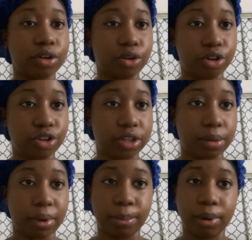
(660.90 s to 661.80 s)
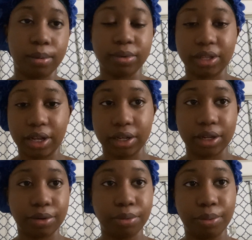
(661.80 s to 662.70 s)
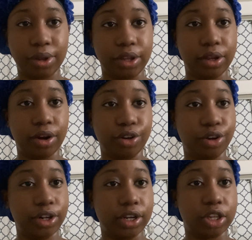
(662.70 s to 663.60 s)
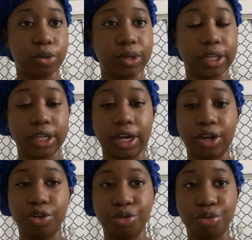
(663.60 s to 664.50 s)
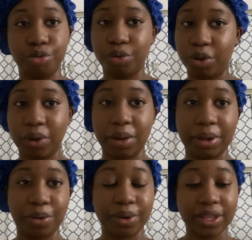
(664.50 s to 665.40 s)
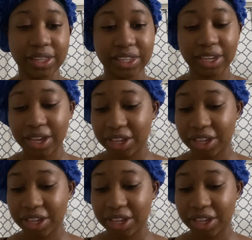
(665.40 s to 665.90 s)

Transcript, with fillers: going through some math problems that we are learning this week so that I could do really well on my quiz.